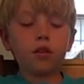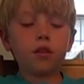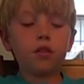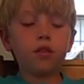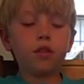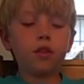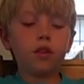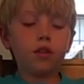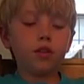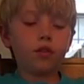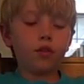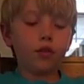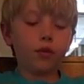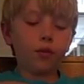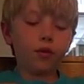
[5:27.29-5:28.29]
And
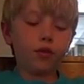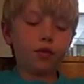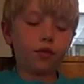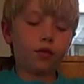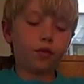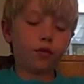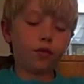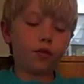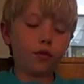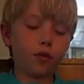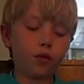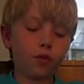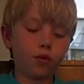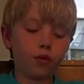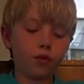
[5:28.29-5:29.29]
then you're going to
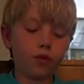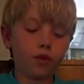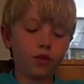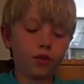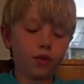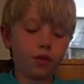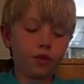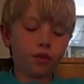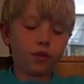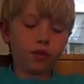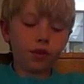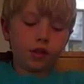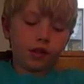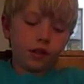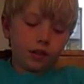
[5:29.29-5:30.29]
fold it
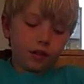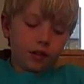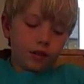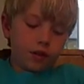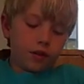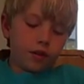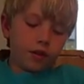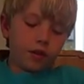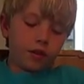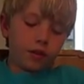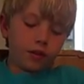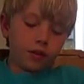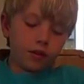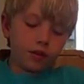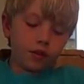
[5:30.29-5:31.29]
like
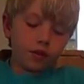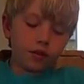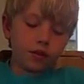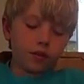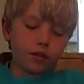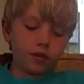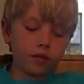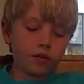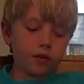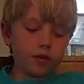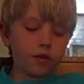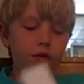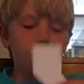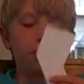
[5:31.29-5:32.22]
this.